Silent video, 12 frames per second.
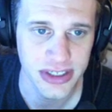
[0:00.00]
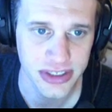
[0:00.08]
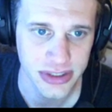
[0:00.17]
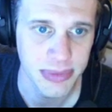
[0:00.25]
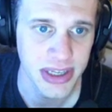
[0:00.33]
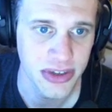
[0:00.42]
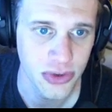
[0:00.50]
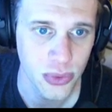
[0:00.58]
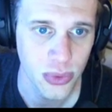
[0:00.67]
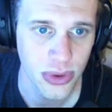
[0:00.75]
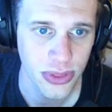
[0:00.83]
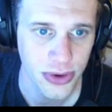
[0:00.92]
should be
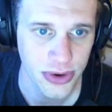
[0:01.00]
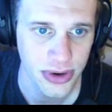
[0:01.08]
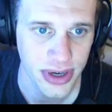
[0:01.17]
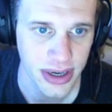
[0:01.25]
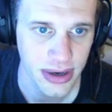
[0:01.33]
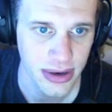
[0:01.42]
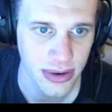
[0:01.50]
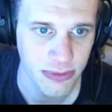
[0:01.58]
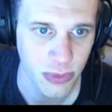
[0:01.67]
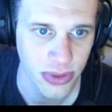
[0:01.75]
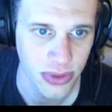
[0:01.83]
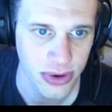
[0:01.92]
230 or
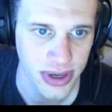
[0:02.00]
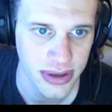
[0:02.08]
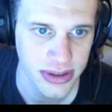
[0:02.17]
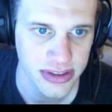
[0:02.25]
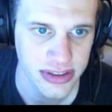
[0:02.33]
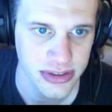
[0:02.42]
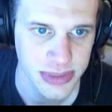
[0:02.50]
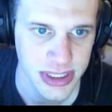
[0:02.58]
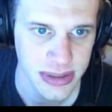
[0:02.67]
430, excuse me.